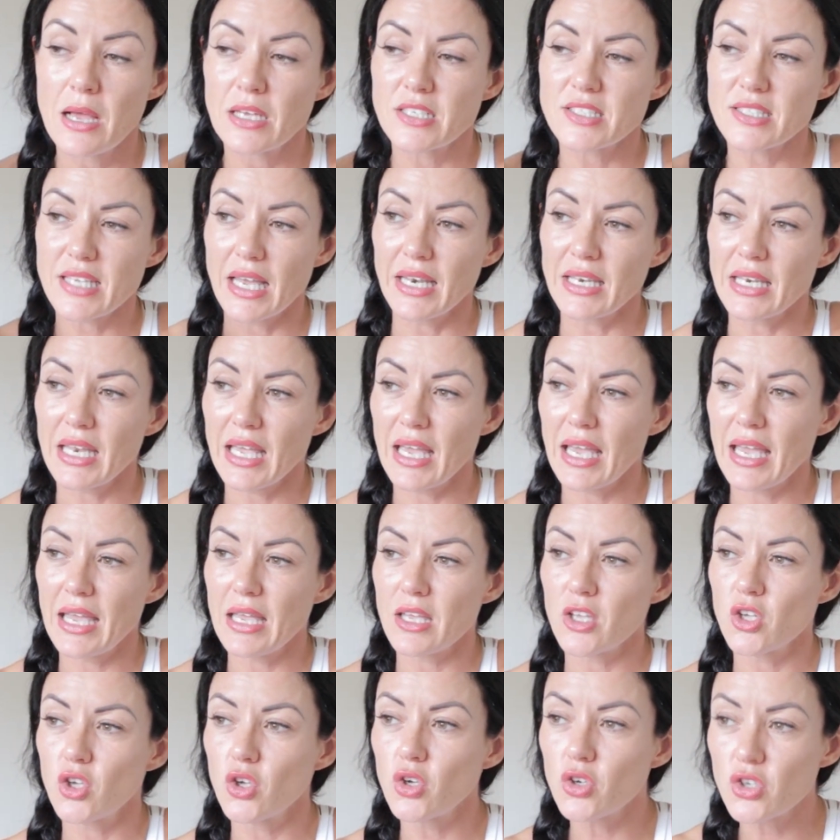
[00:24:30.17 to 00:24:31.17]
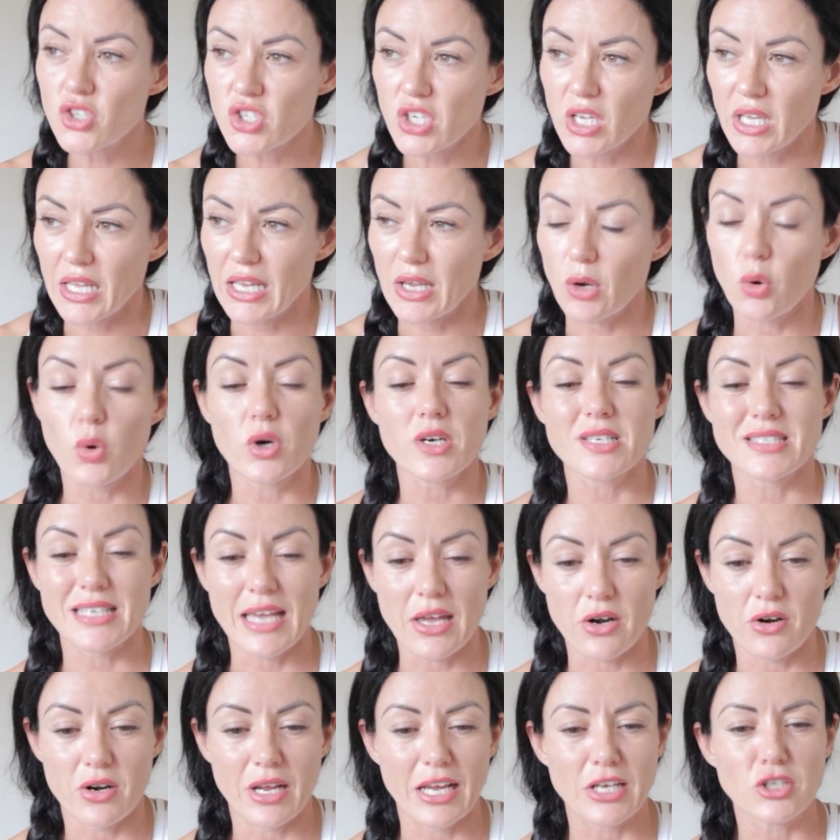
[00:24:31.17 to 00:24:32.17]
Sunday, usually, or
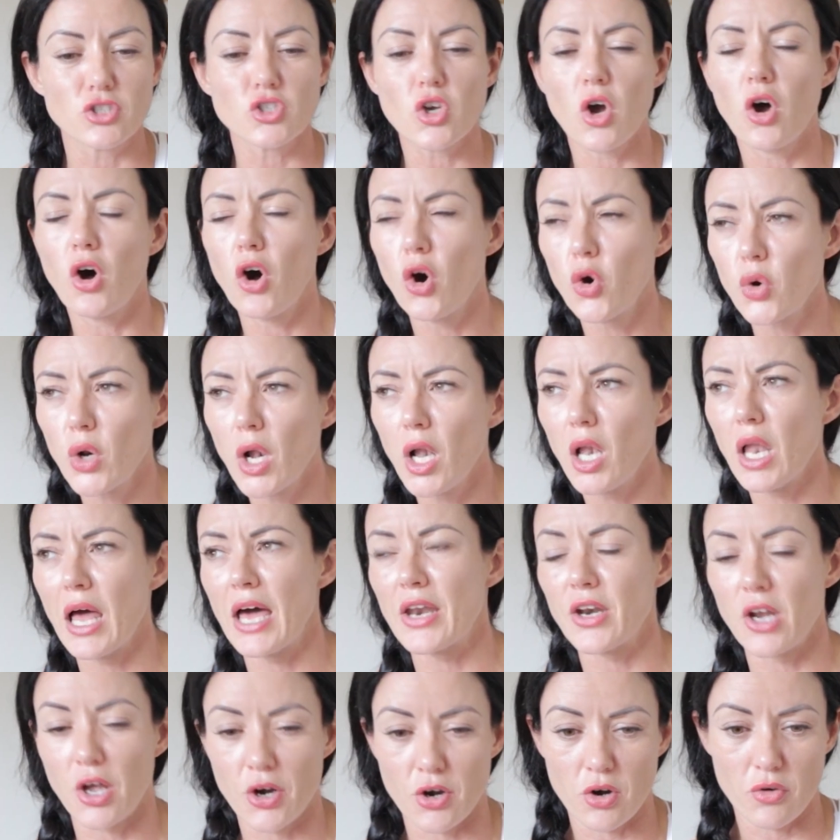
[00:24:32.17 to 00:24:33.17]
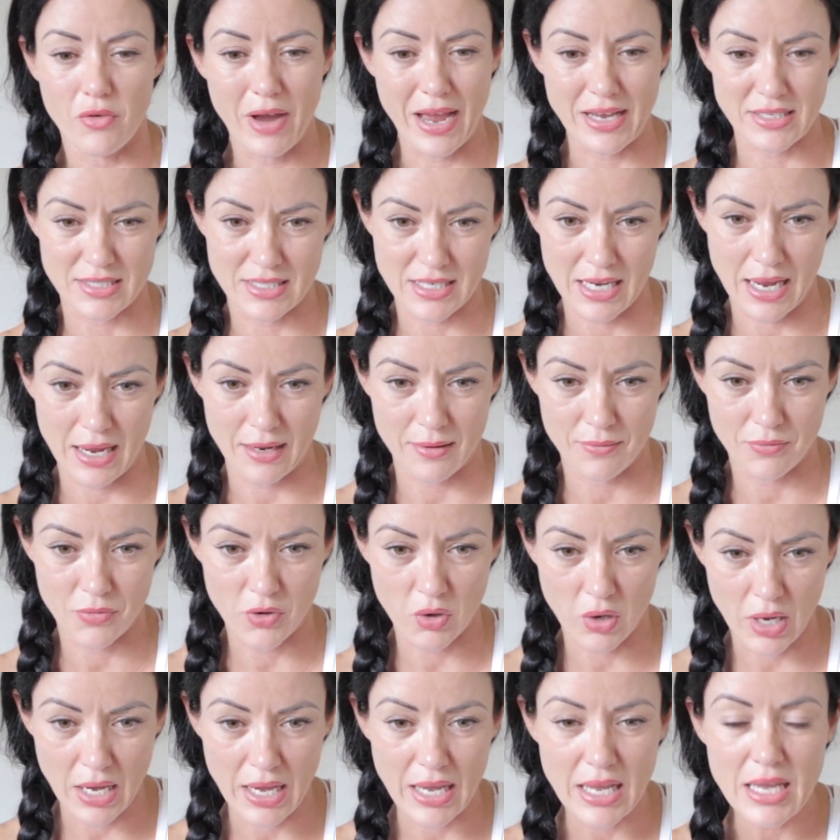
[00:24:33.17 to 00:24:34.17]
Saturday, total and utter rest day,
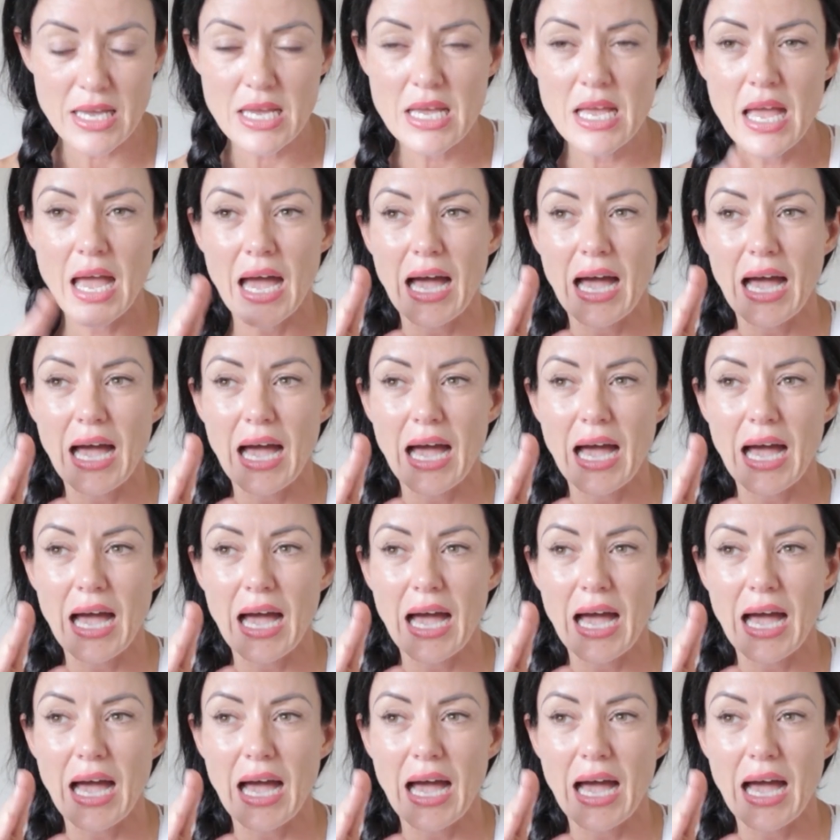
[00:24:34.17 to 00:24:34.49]
okay?